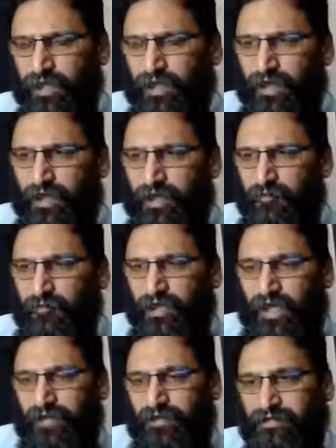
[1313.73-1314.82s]

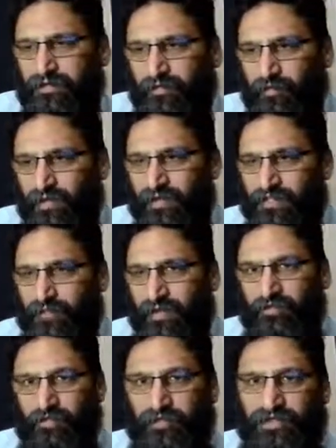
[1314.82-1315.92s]
And if we
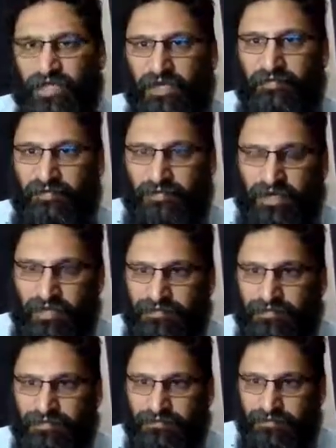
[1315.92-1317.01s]
spend too much time in the
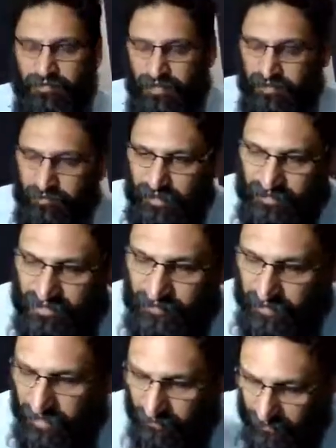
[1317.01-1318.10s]
past, by this
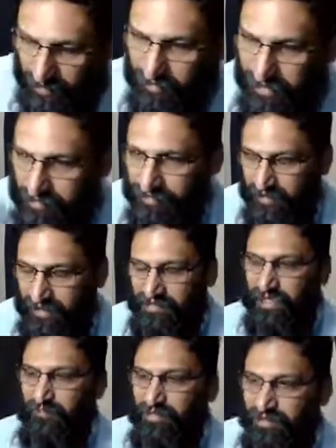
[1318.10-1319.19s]
what I mean spend
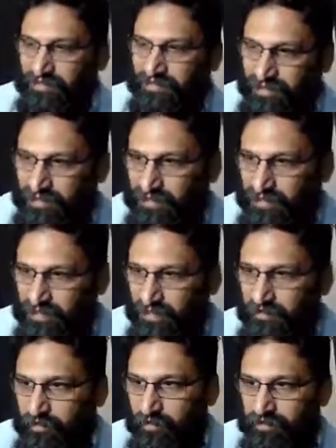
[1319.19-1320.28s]
time is our
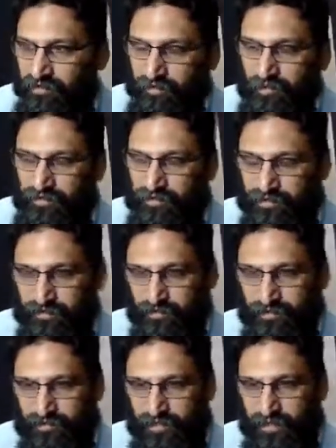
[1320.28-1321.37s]
thoughts, our conscious
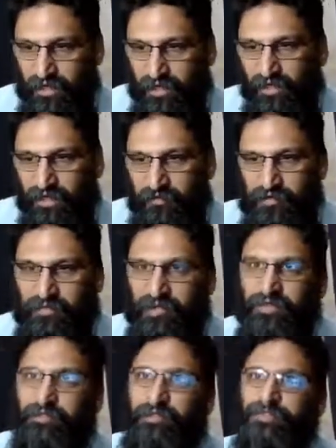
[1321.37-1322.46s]
thoughts. If we
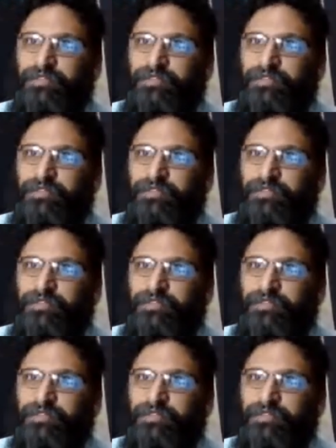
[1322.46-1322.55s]
spend too much